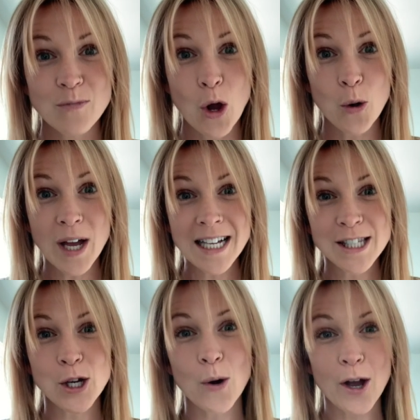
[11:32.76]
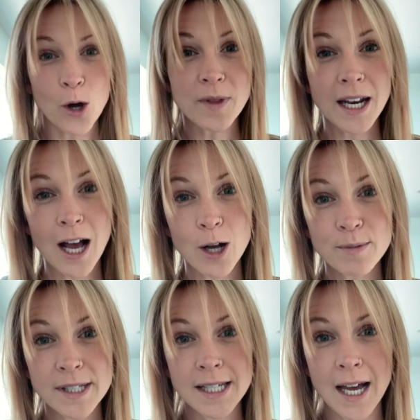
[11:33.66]
Okay, so I hope that
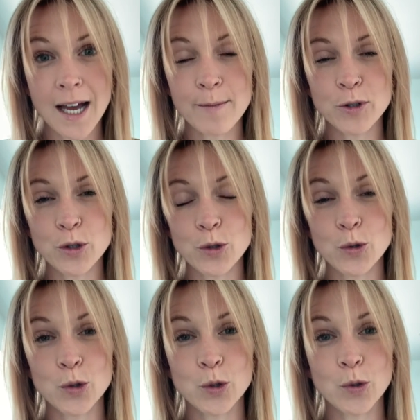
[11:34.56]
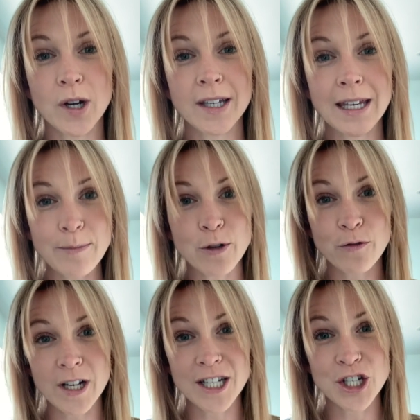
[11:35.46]
helped you keep your
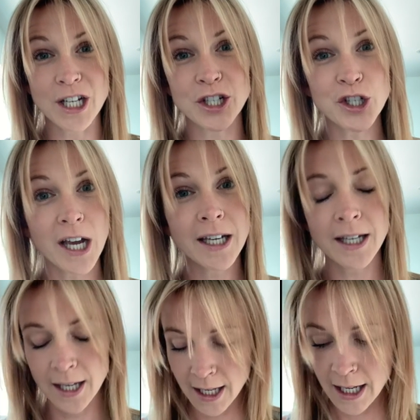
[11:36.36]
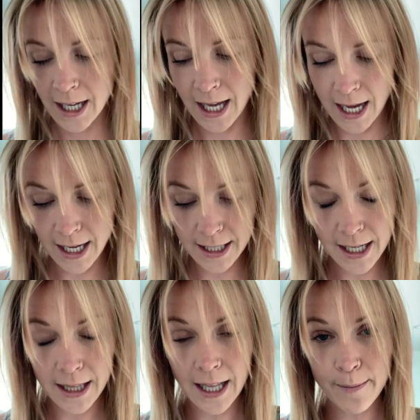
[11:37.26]
fringe in check, and
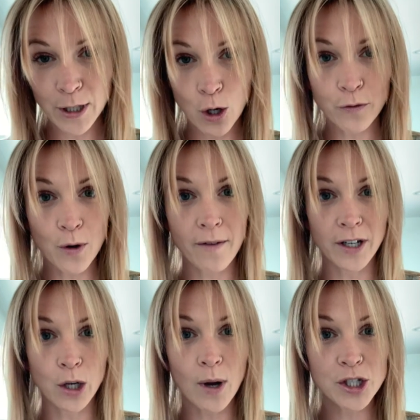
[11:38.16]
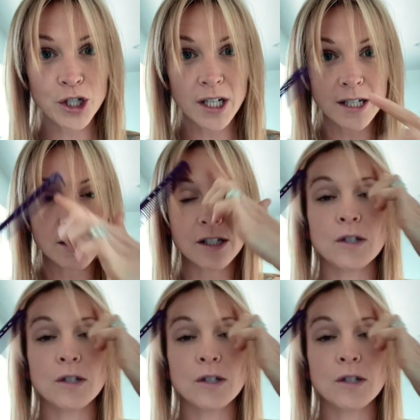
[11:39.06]
let me know if you have any questions.